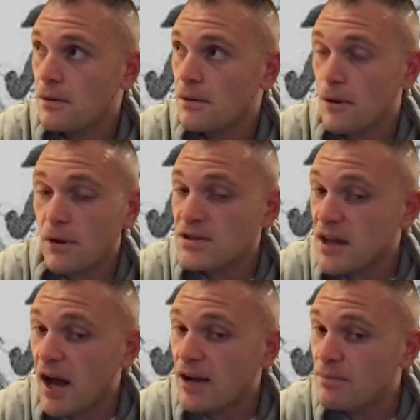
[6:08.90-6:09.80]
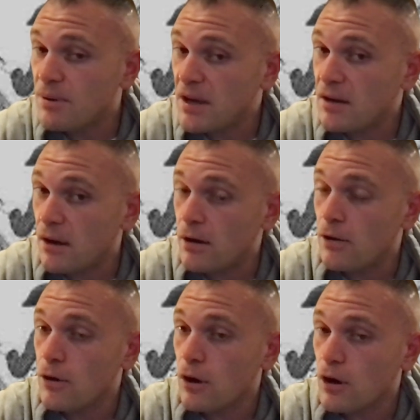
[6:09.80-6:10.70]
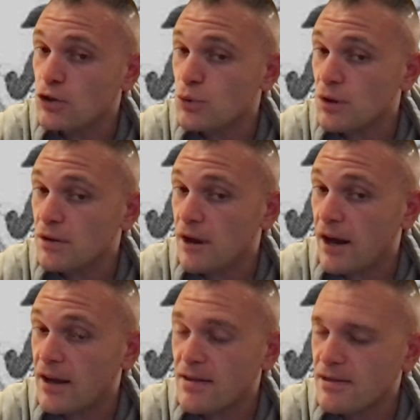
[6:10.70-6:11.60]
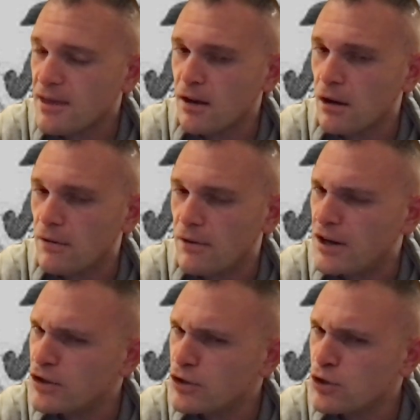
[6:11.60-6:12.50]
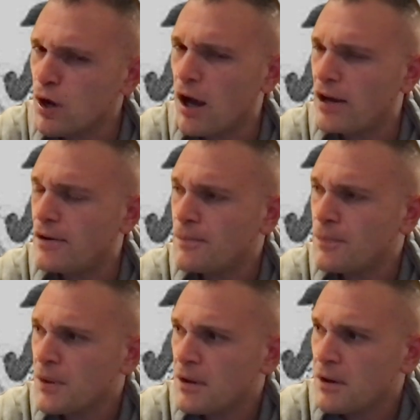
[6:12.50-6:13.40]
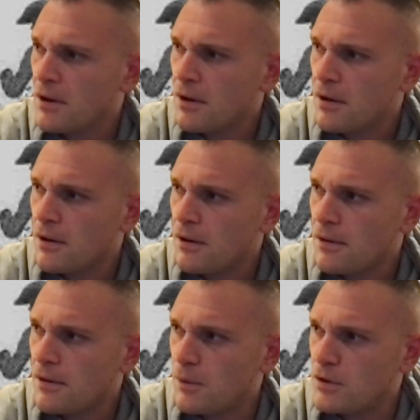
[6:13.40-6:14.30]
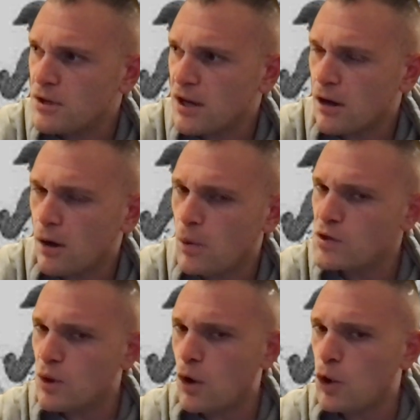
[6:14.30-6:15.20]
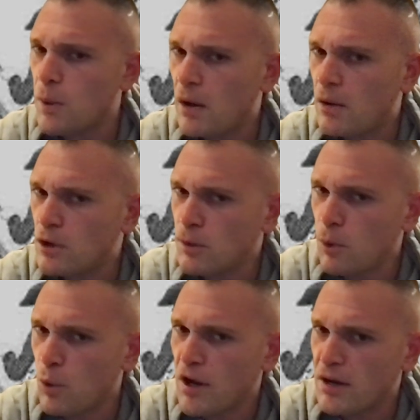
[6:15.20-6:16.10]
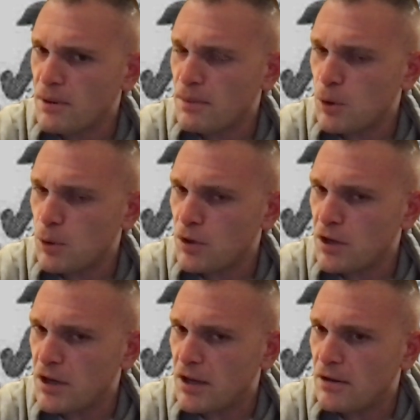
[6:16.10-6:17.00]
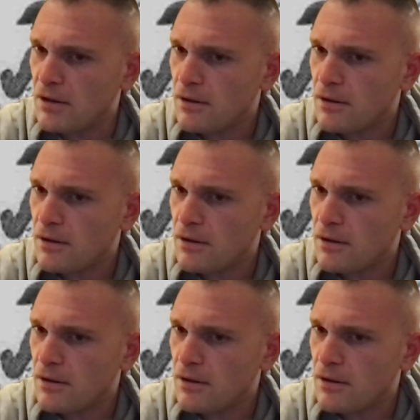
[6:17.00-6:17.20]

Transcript: There has not been another country that I can think of, and I just tried, that was like always all about liberating people who need it